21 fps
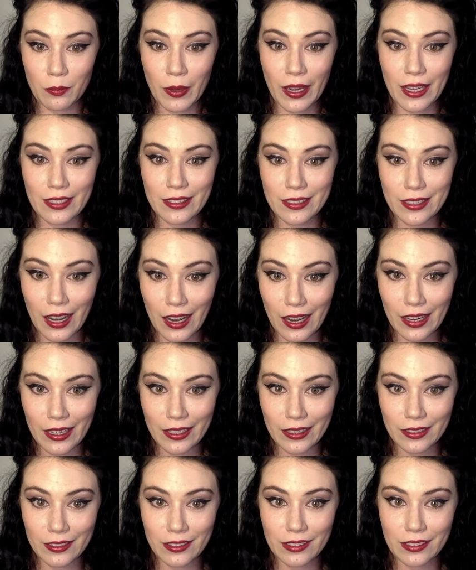pet
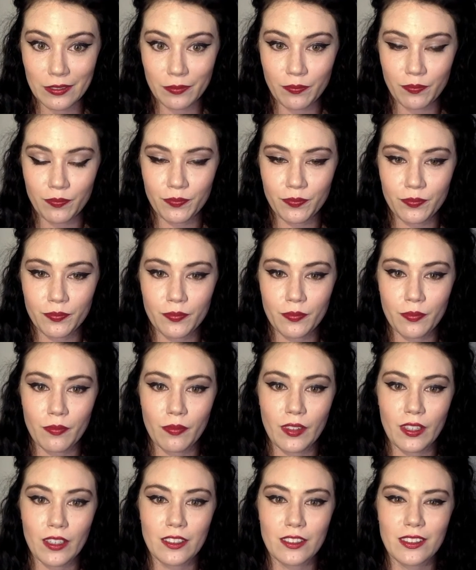dies.
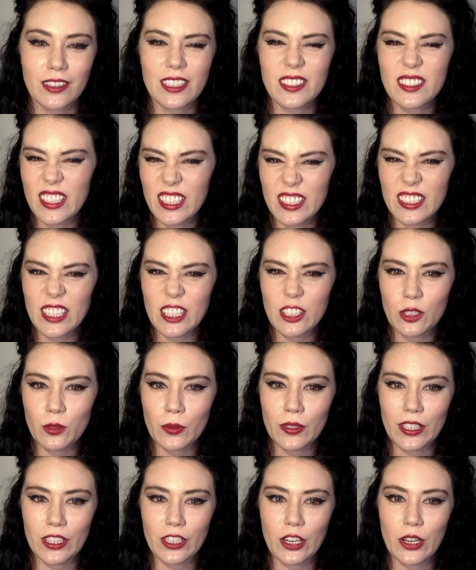Let's continue with
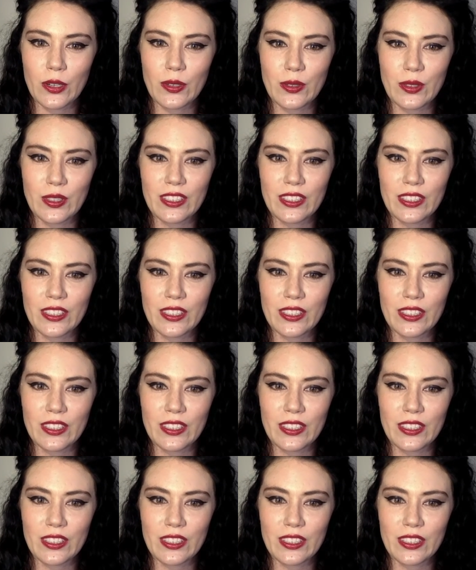the code.